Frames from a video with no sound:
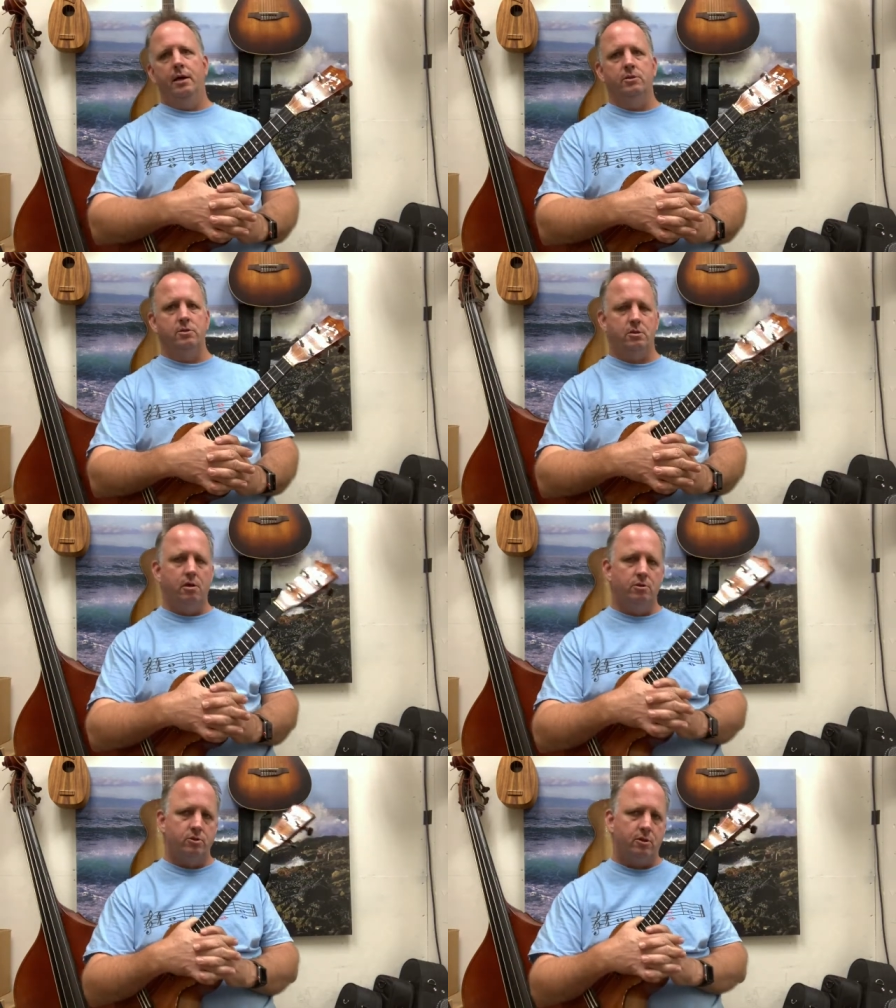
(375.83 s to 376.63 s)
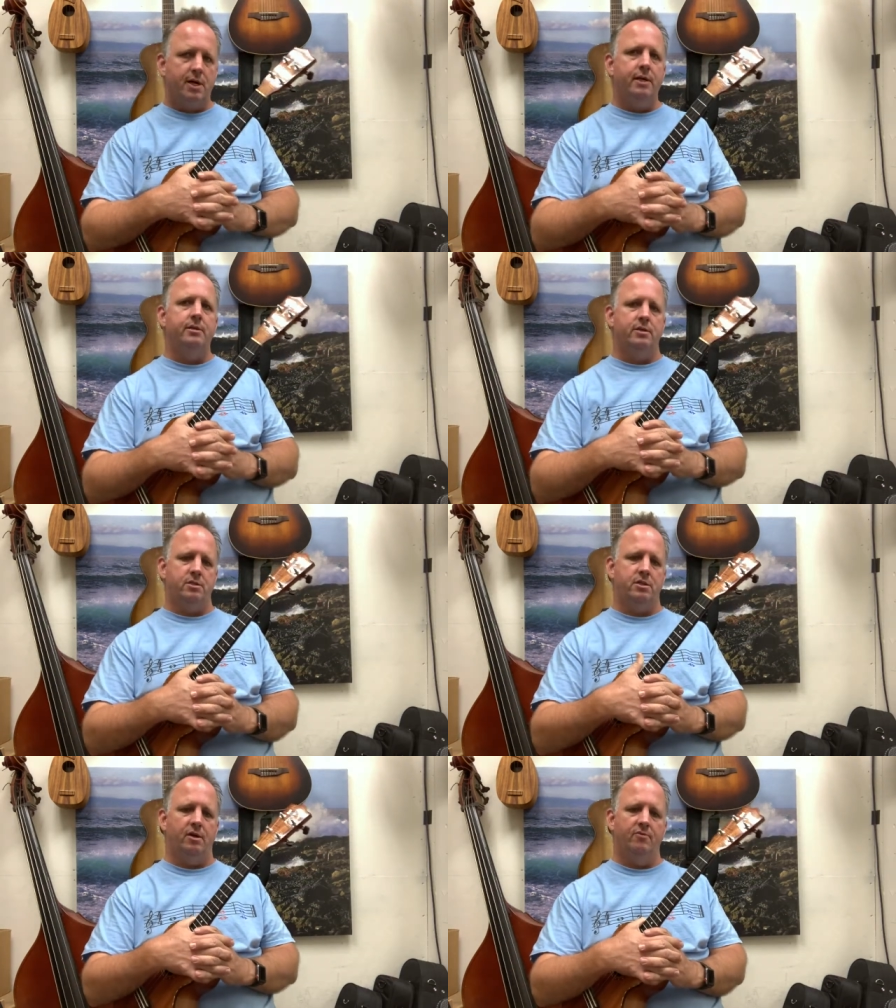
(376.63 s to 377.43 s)
start trying this
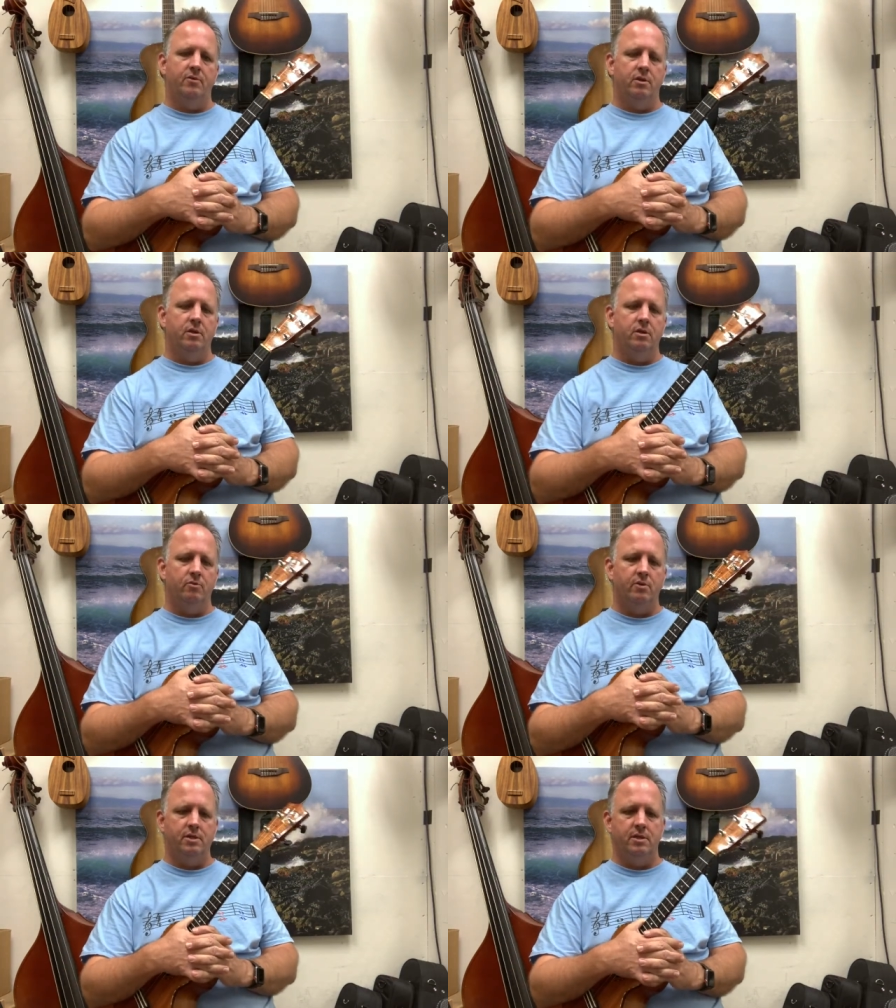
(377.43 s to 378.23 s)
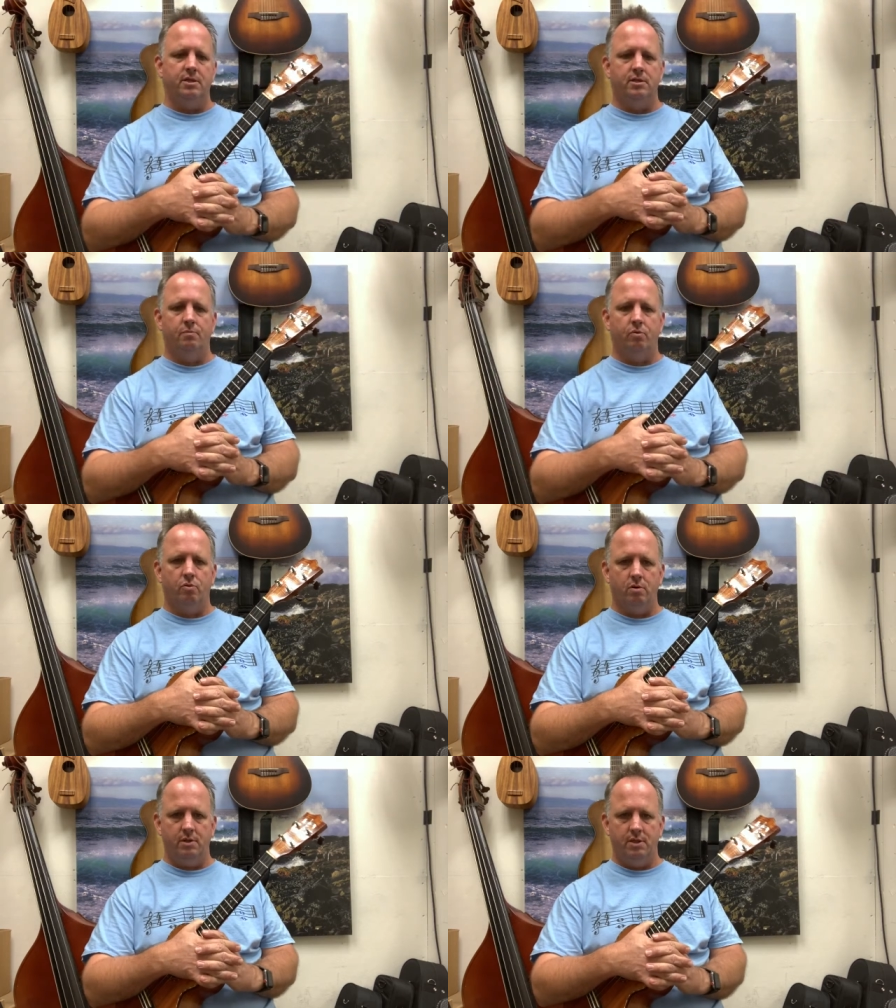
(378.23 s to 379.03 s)
stuff. And the reason it's
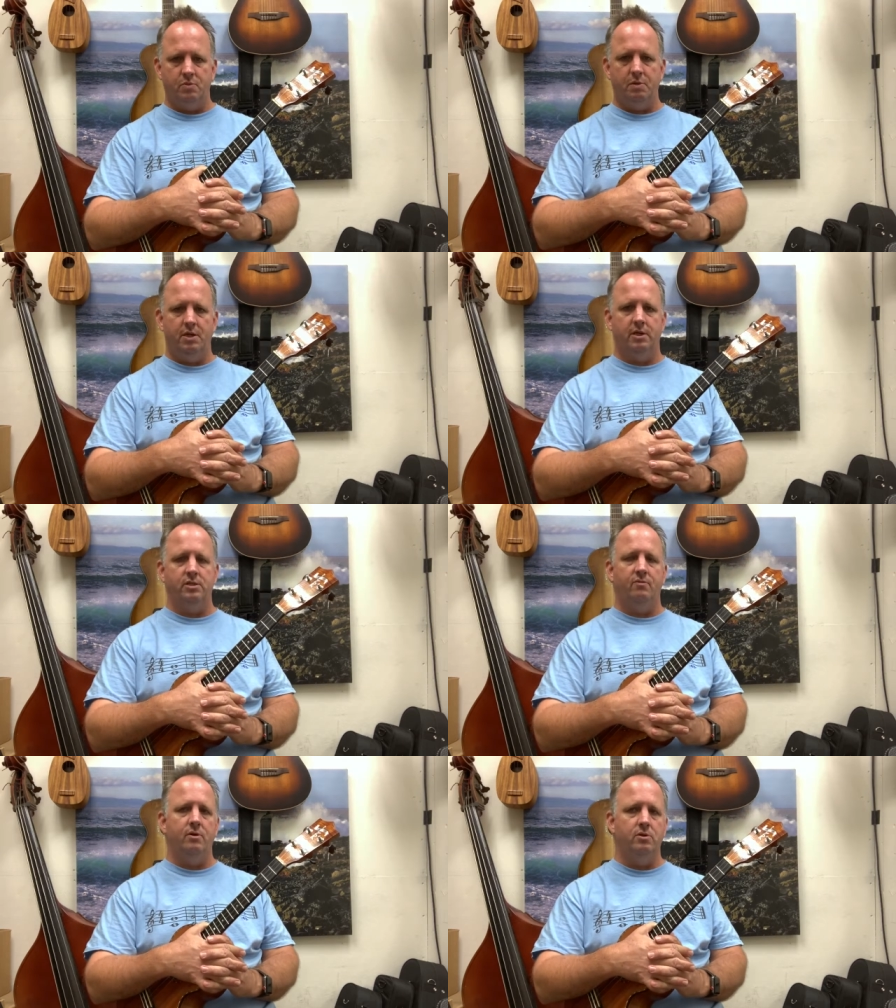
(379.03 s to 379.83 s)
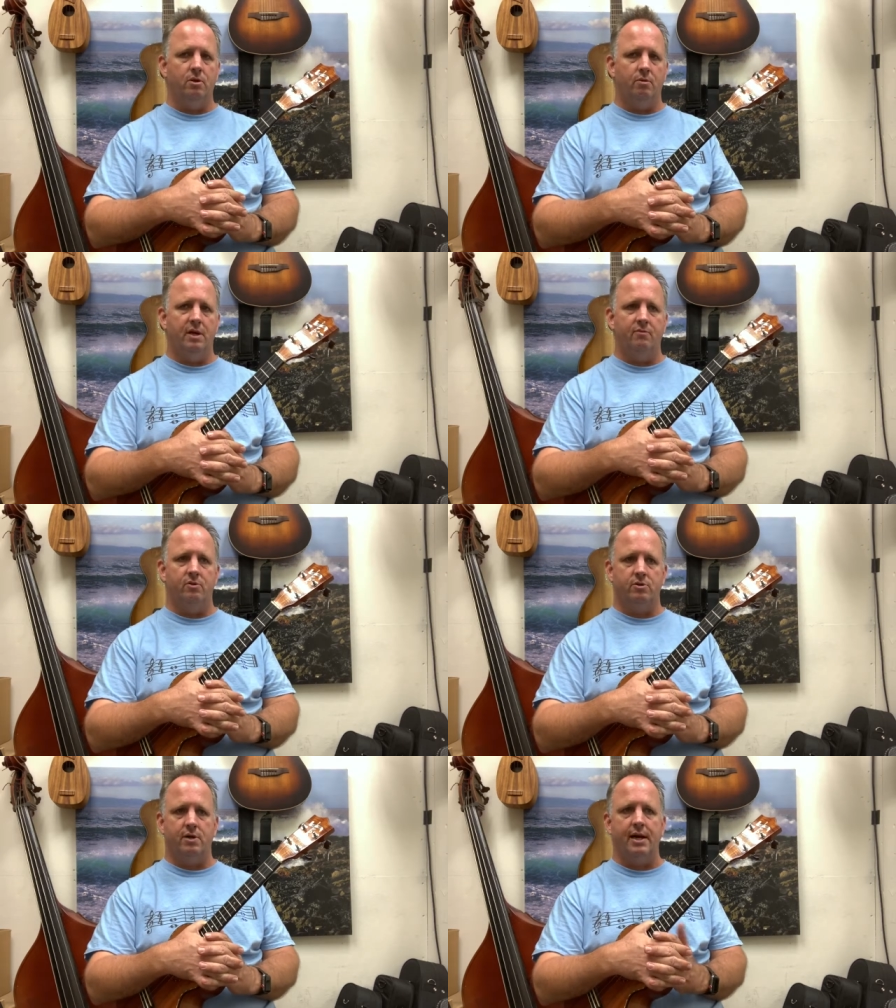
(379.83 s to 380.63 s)
important is because if you don't ever
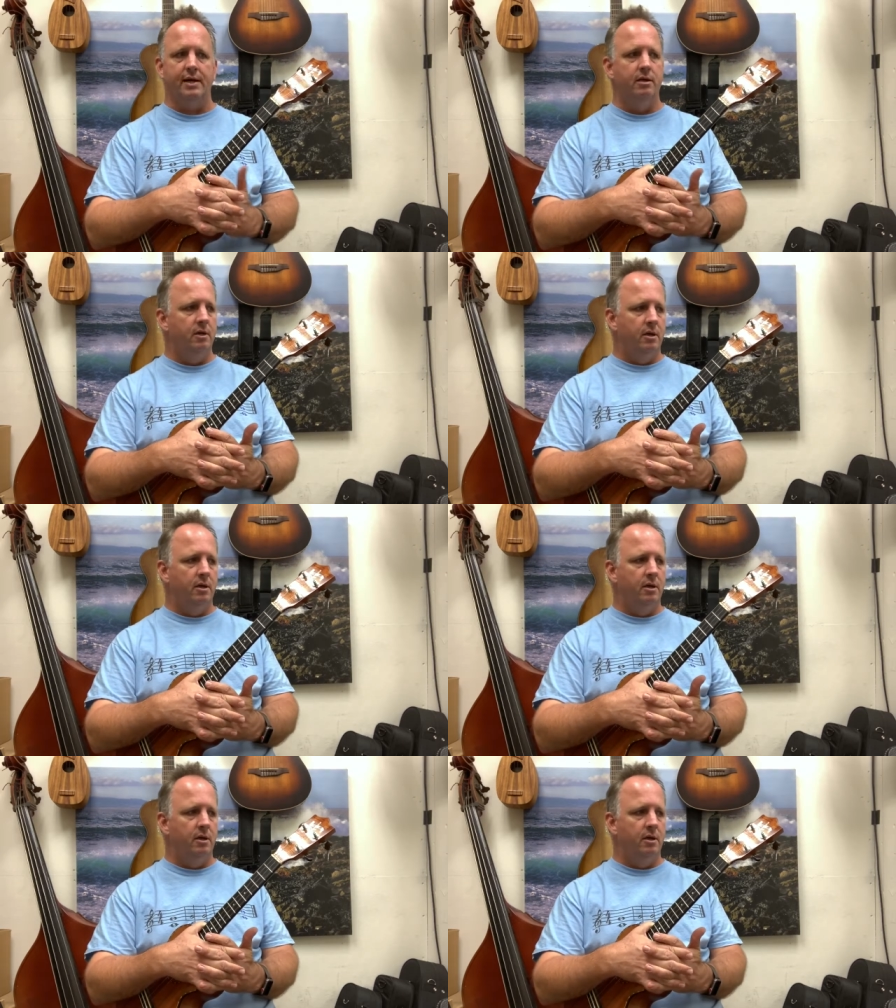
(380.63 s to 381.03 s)
try it,